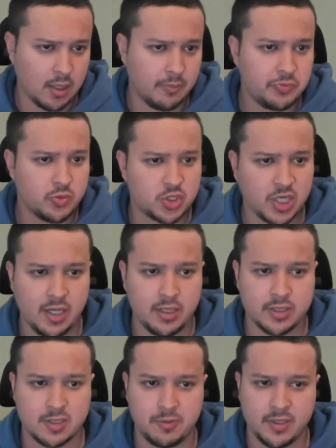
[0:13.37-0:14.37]
which I
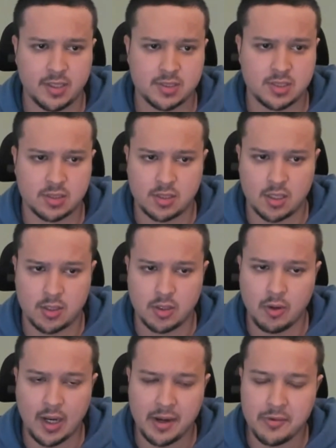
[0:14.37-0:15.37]
like to play against the
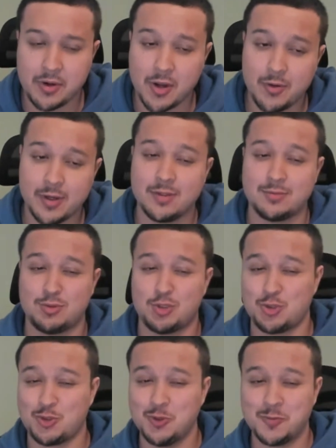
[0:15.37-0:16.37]
Caro. I don't know it
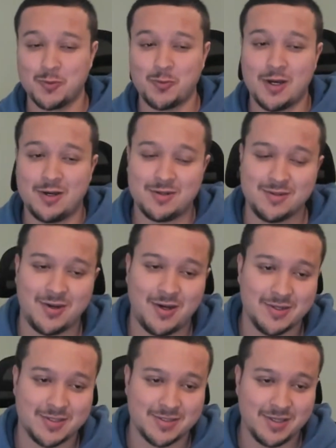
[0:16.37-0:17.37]
super well,
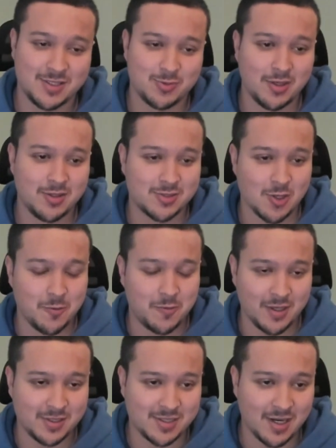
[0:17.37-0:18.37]
honestly. It's one of those
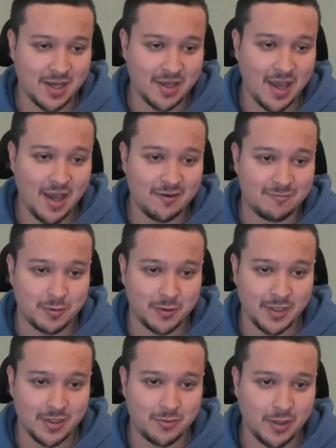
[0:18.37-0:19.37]
openings that I have
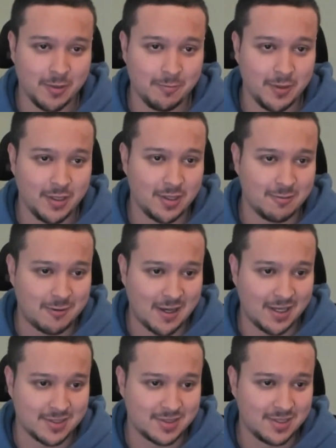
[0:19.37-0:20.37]
played quite a bit in the
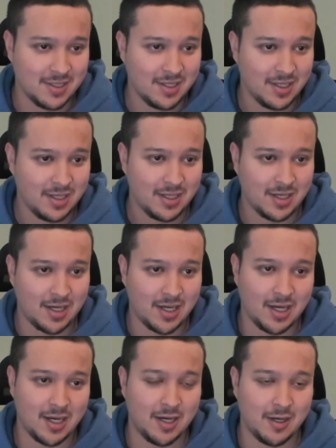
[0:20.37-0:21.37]
past,
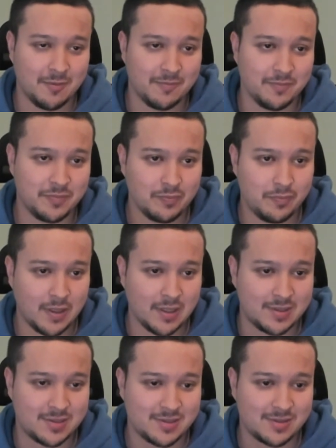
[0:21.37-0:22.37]

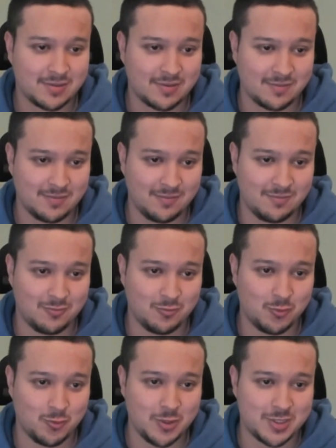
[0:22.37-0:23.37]
but
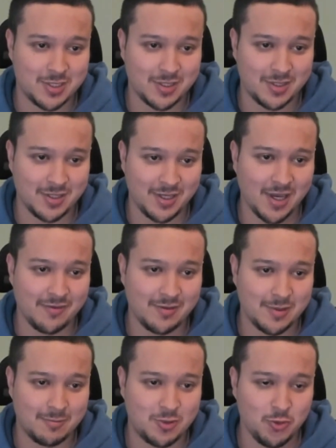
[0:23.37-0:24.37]
recently I haven't
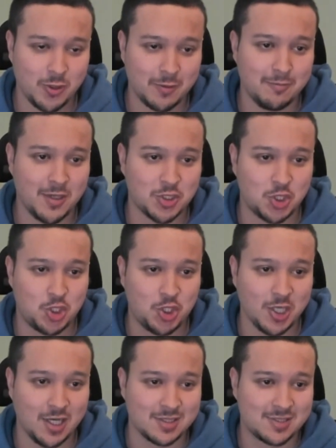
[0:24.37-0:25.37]
been doing much
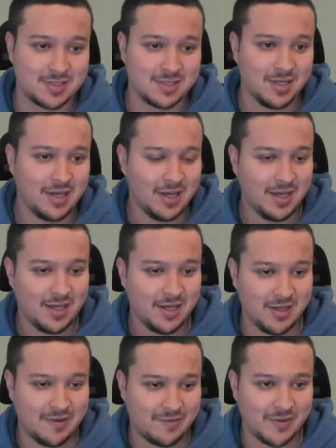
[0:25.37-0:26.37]
chess,
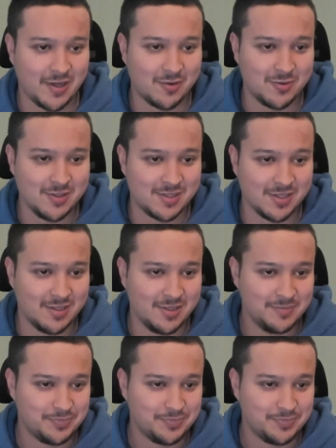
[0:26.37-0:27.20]
and for that reason,